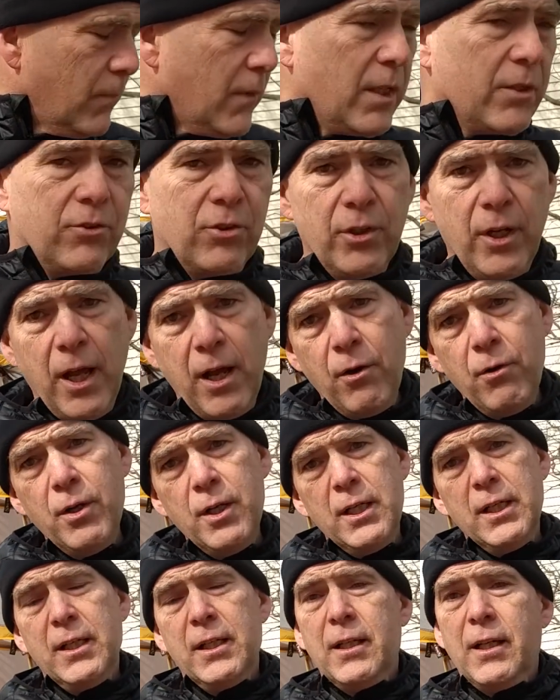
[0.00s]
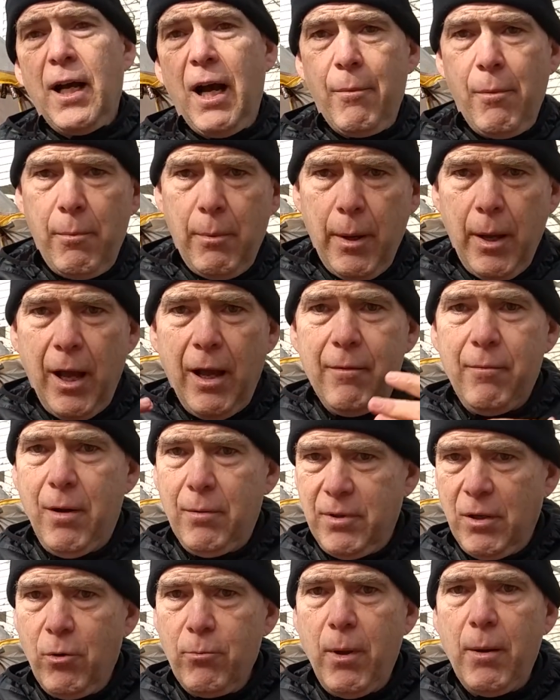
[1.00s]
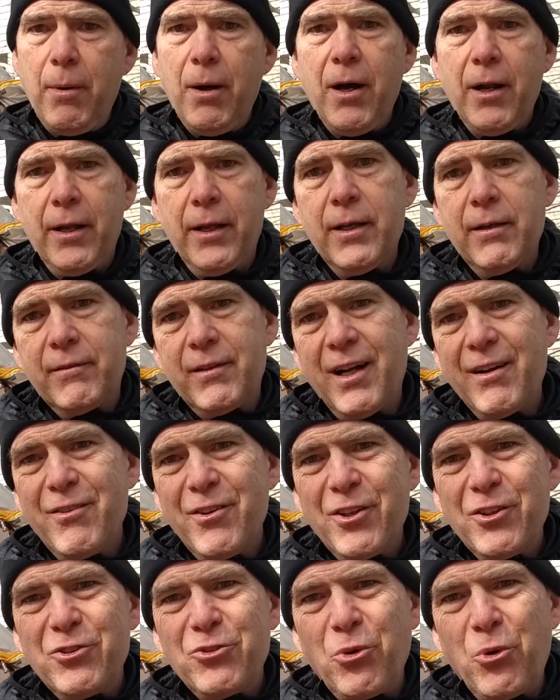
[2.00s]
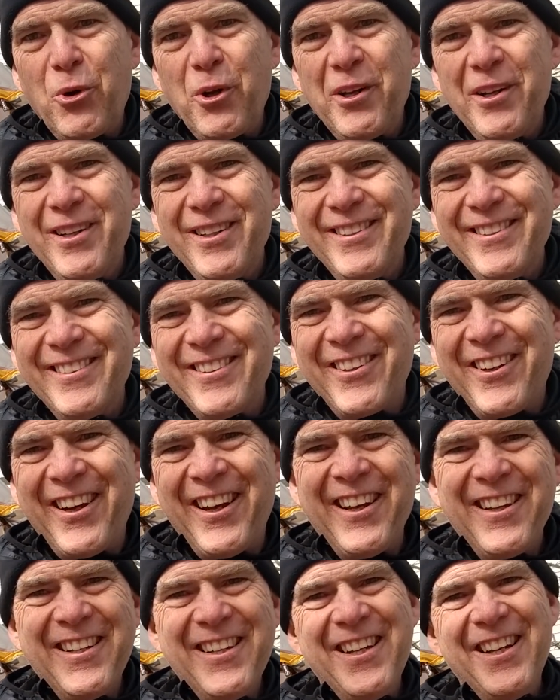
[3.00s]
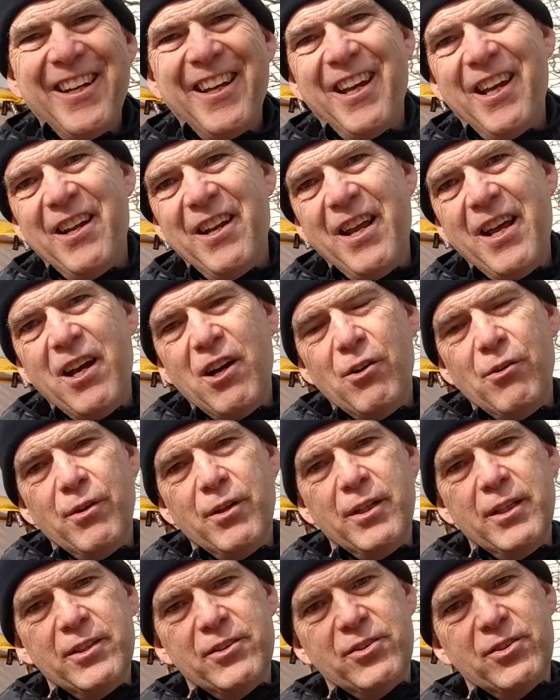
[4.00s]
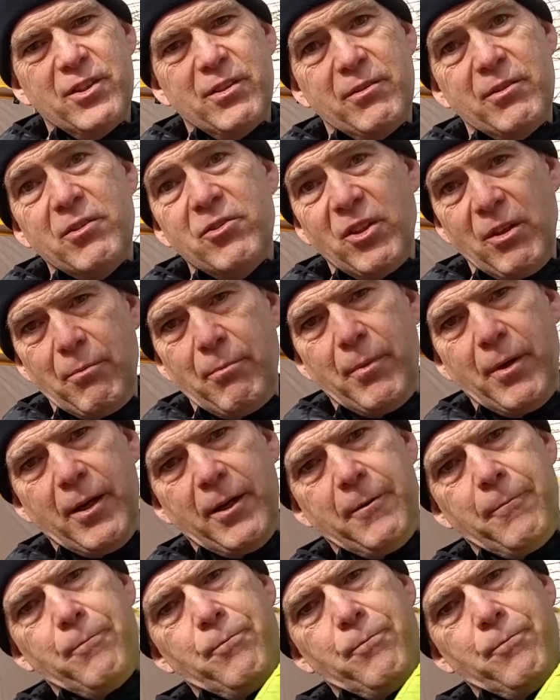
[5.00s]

So now, I'm done with my body. I've got everything sorted, okay? And now it's the sleeping bag.